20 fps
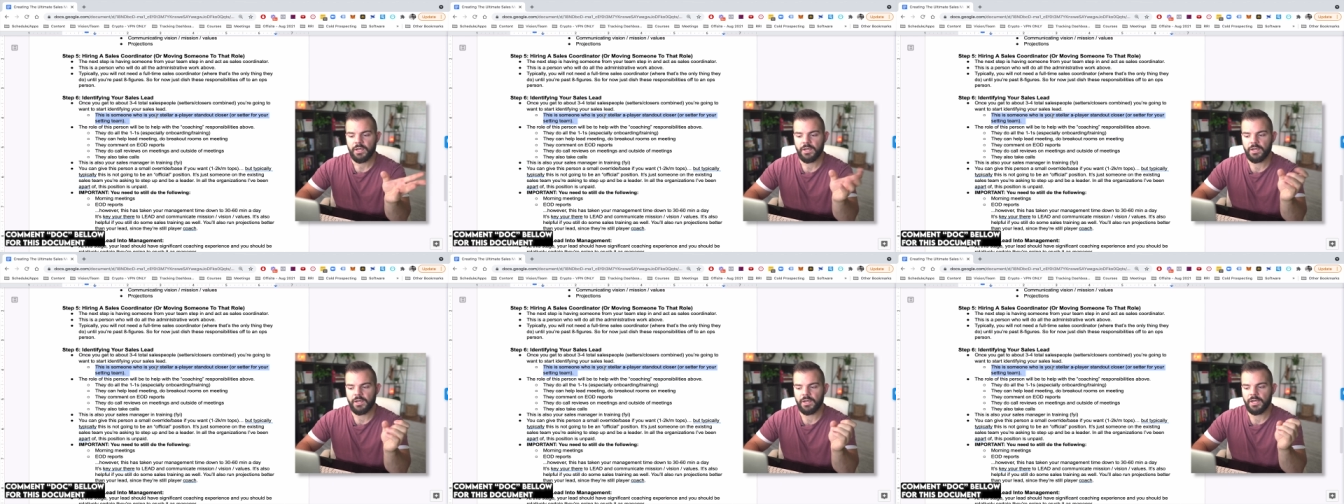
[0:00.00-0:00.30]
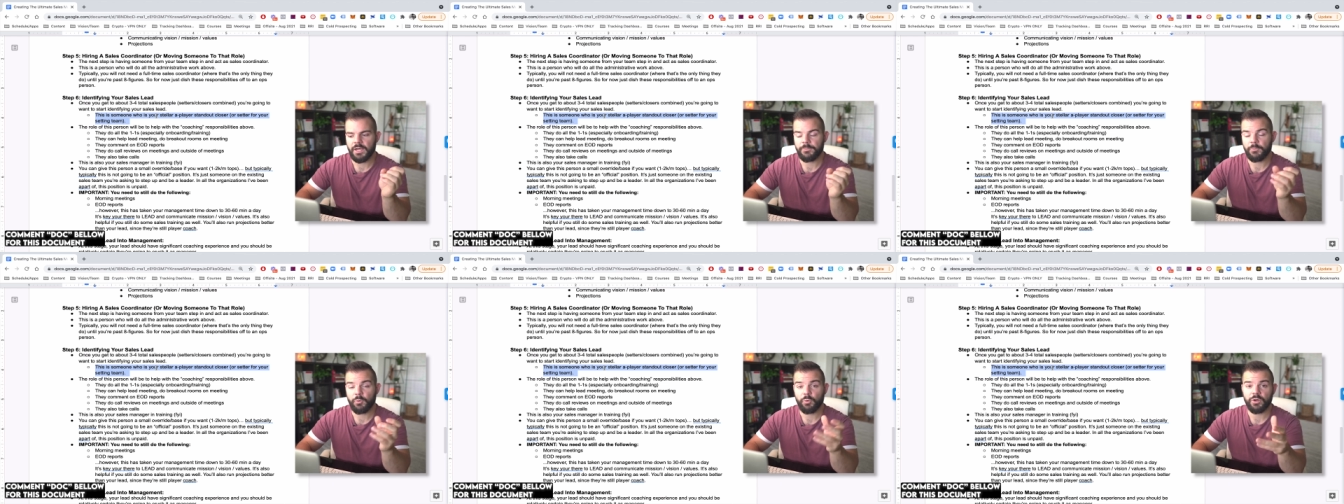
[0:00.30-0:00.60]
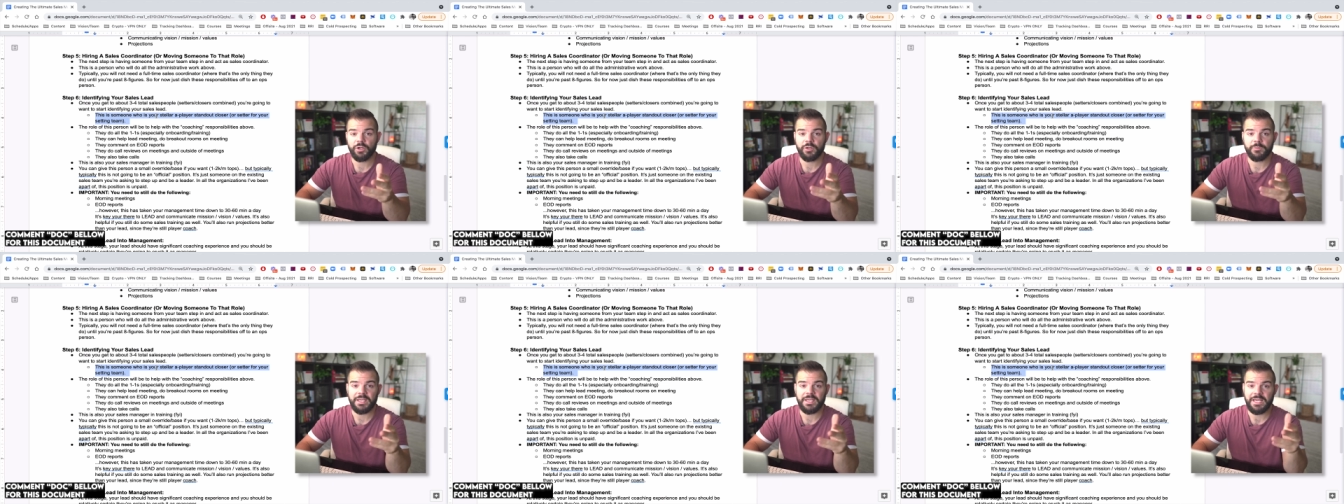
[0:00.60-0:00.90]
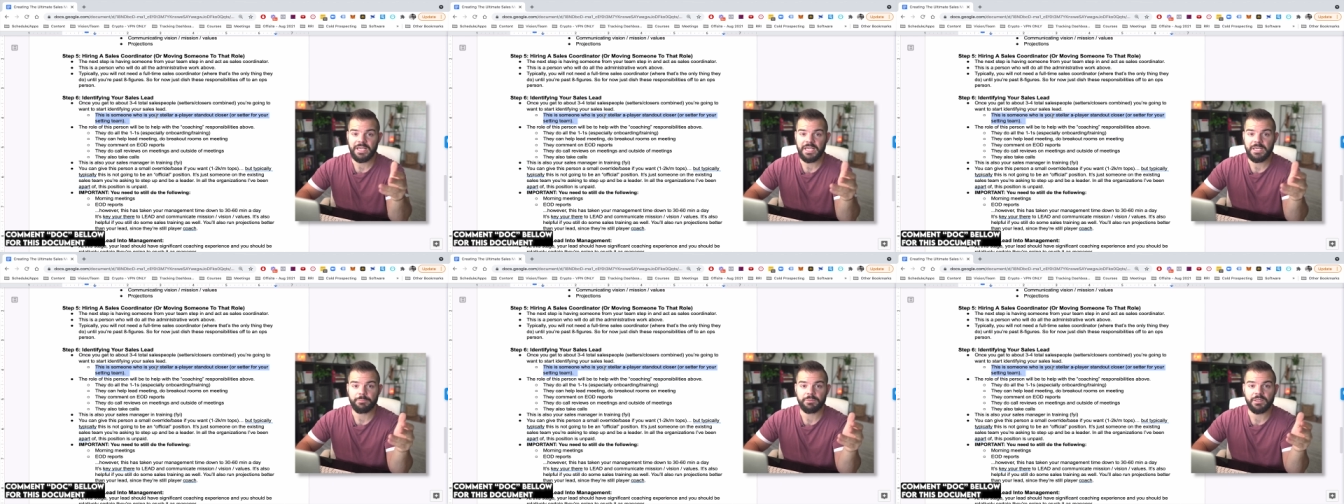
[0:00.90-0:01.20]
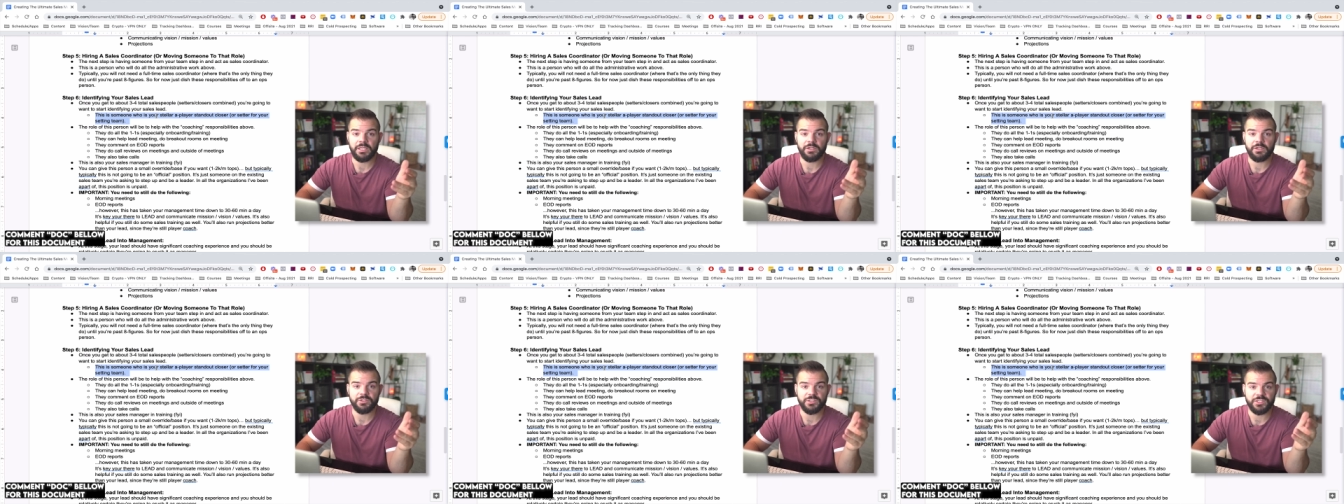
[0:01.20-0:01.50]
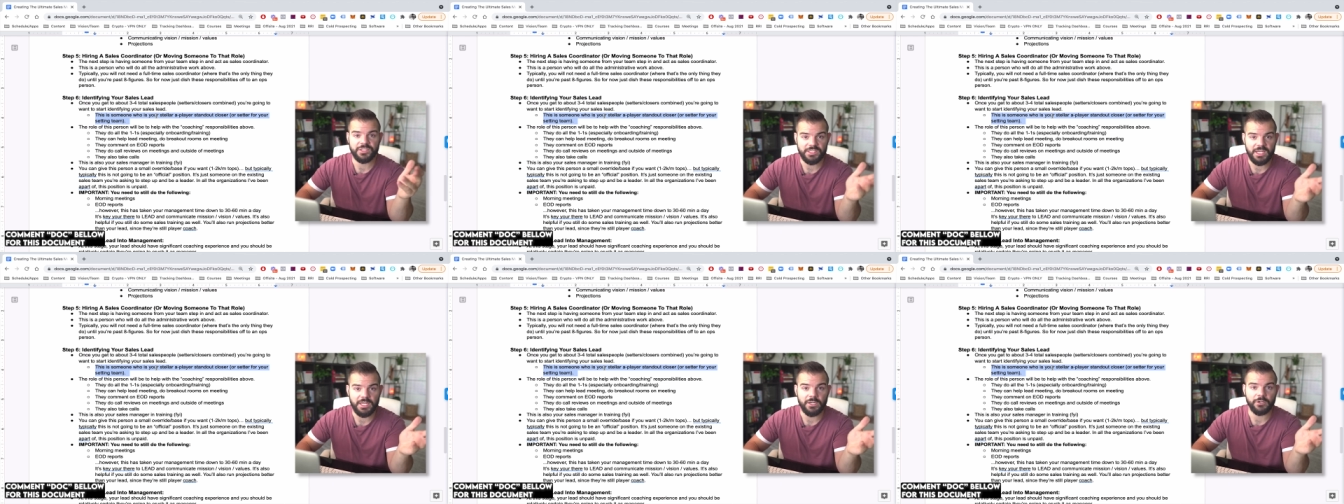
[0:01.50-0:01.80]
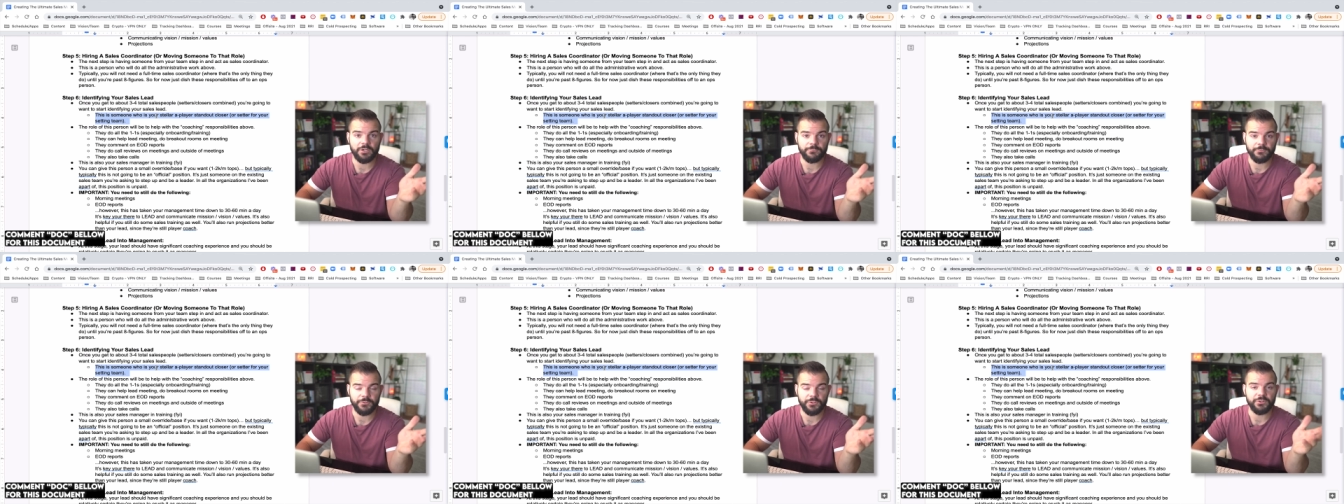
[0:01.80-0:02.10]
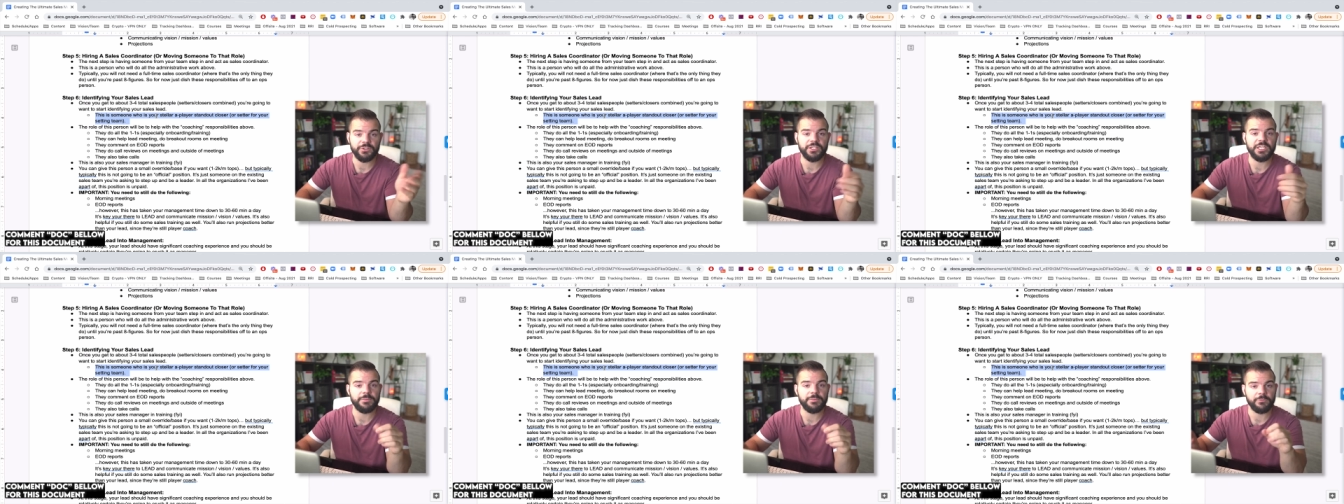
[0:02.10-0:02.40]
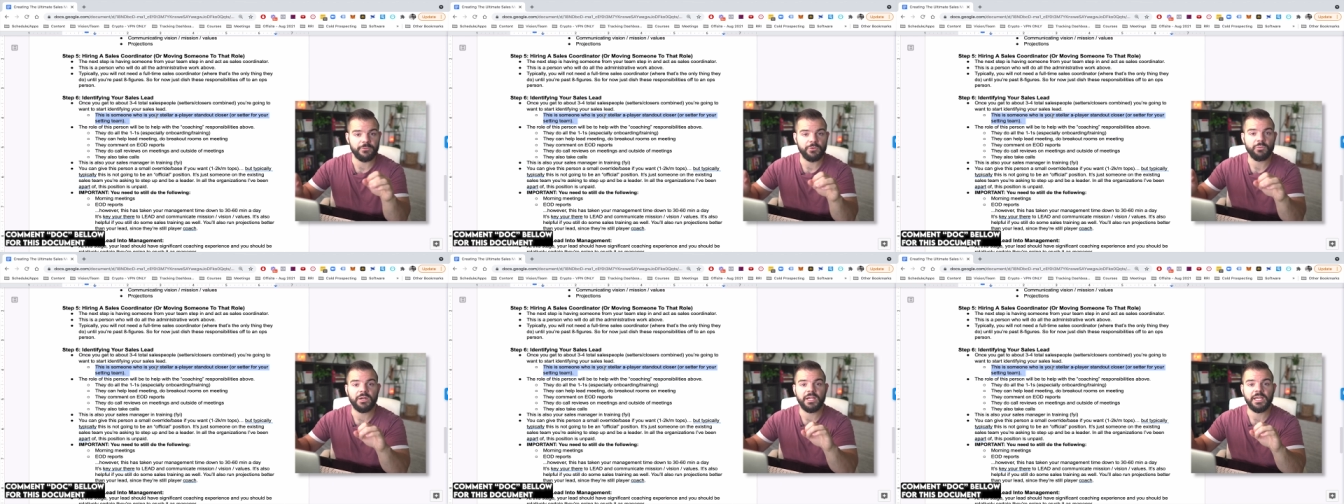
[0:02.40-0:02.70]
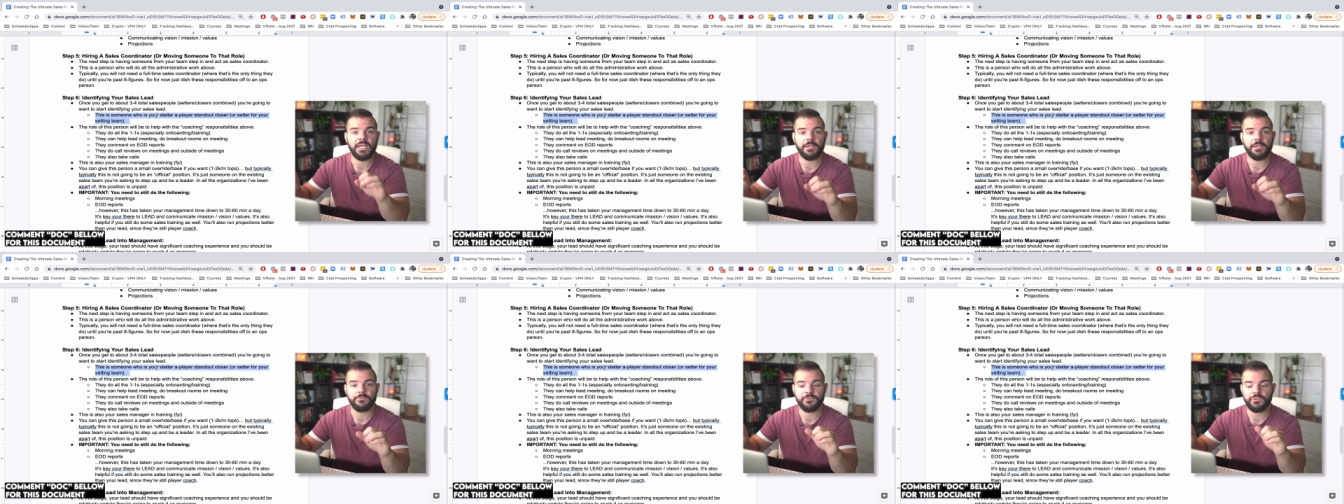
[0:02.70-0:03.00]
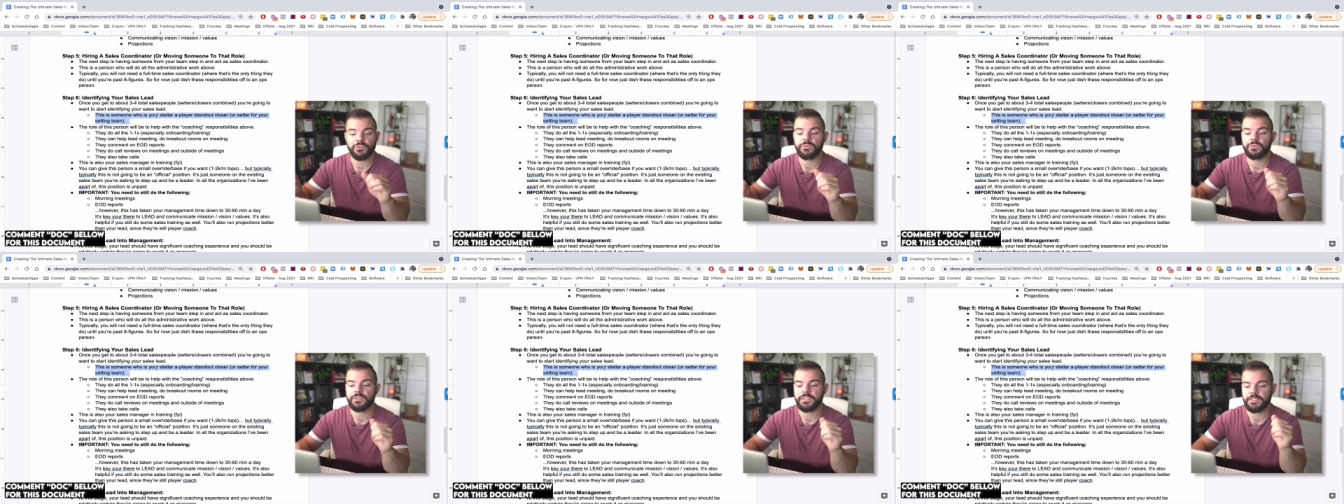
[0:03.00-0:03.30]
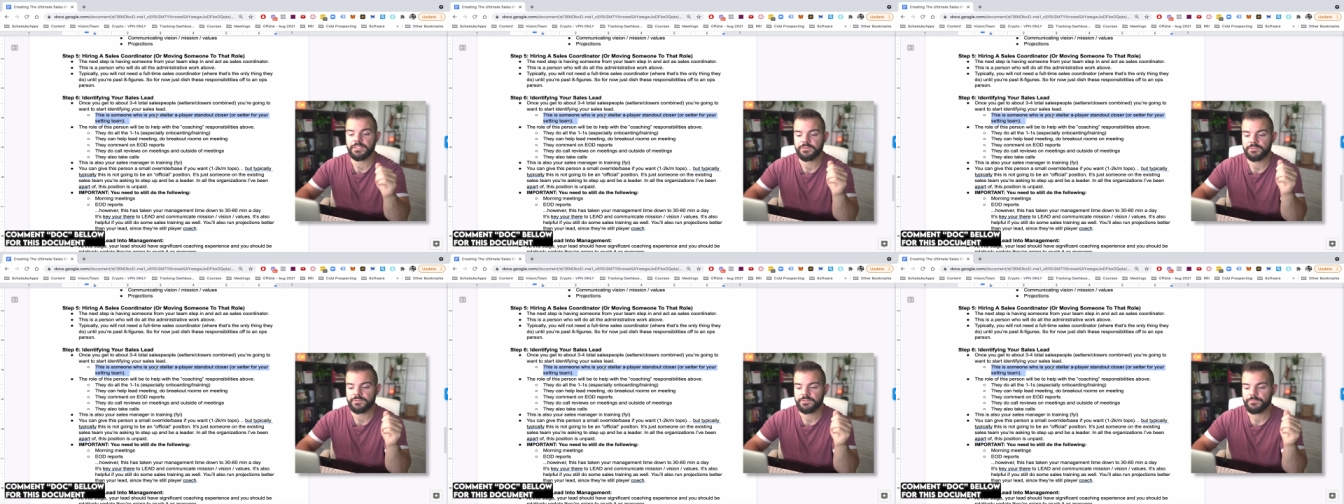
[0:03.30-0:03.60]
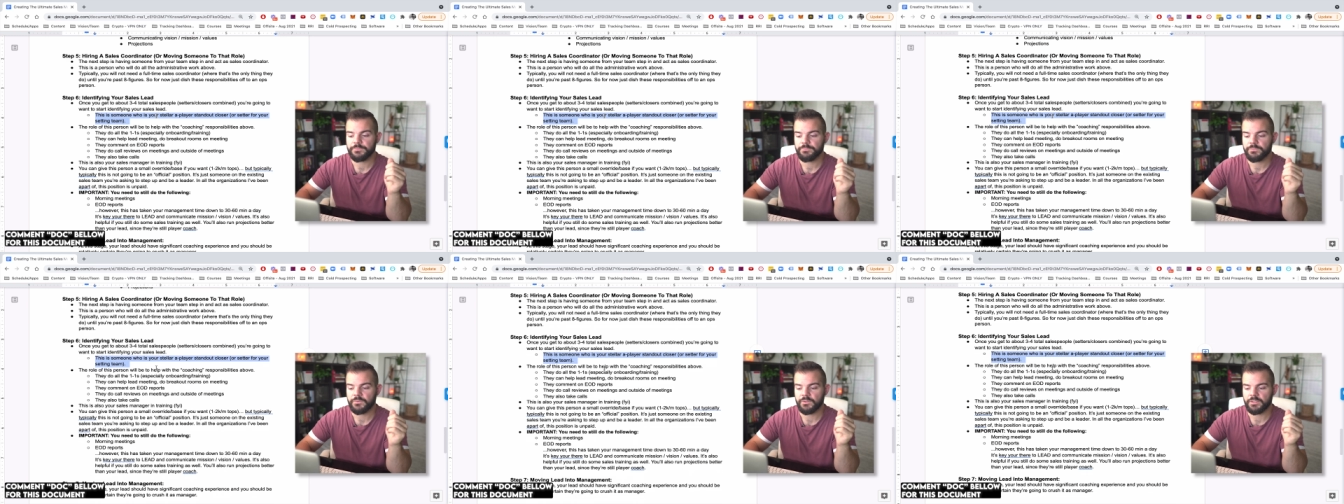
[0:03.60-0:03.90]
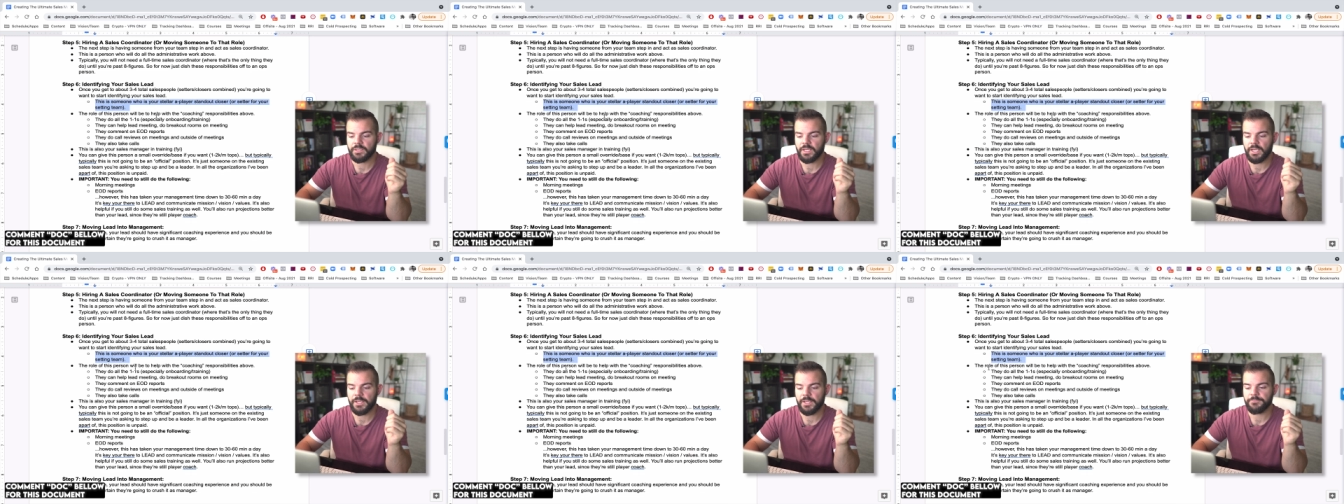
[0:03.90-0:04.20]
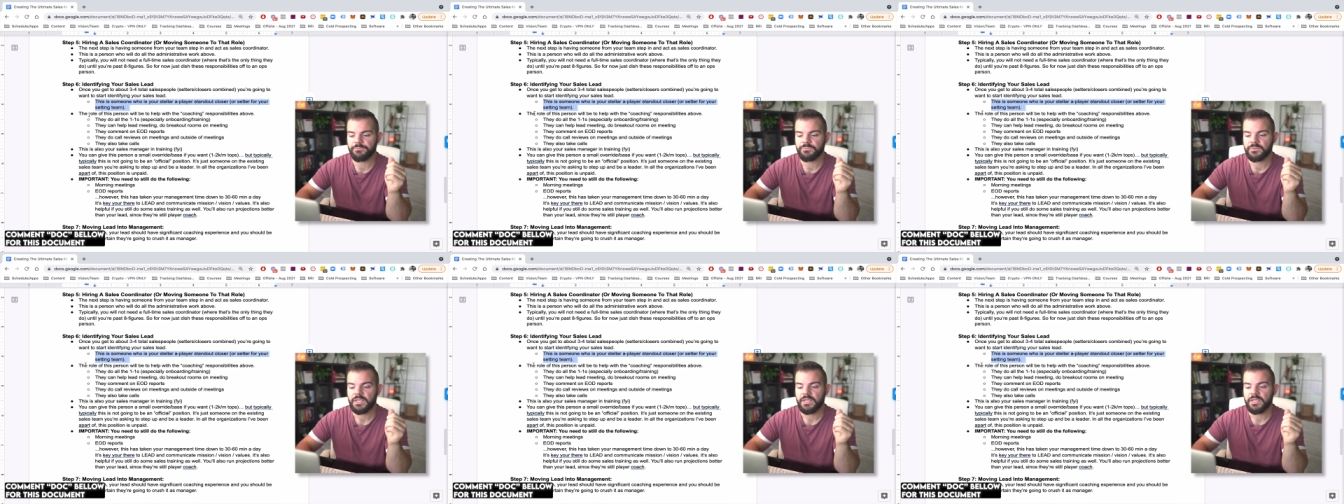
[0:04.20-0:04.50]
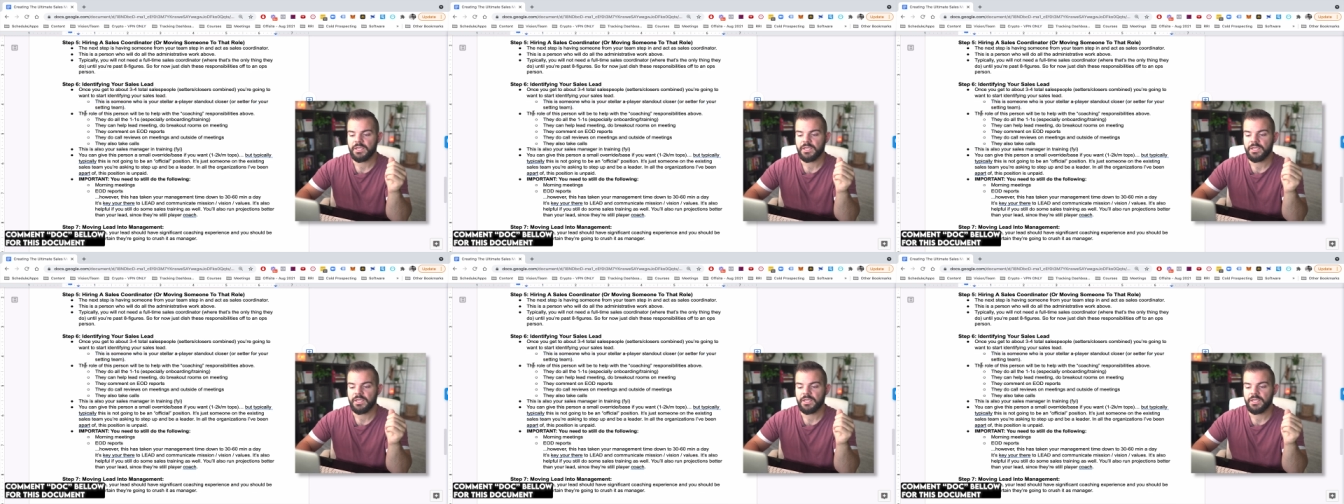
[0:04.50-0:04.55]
um, or it could be an A player setter for your team if you wanna have two leads. Okay?